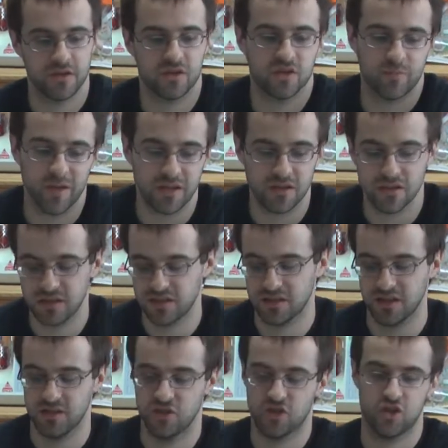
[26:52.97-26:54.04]
especially
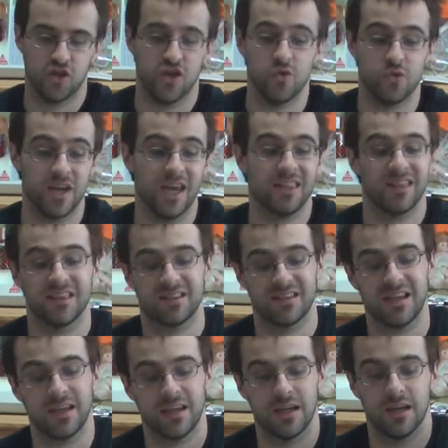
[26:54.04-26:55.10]
since you get the
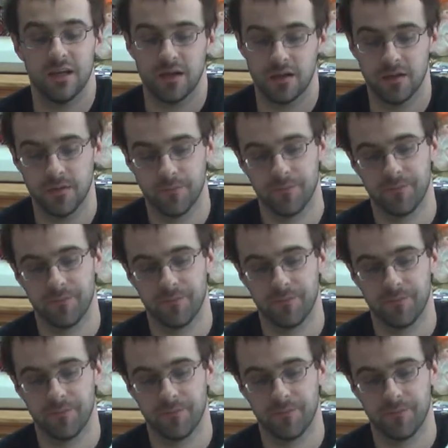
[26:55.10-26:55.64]
stinking,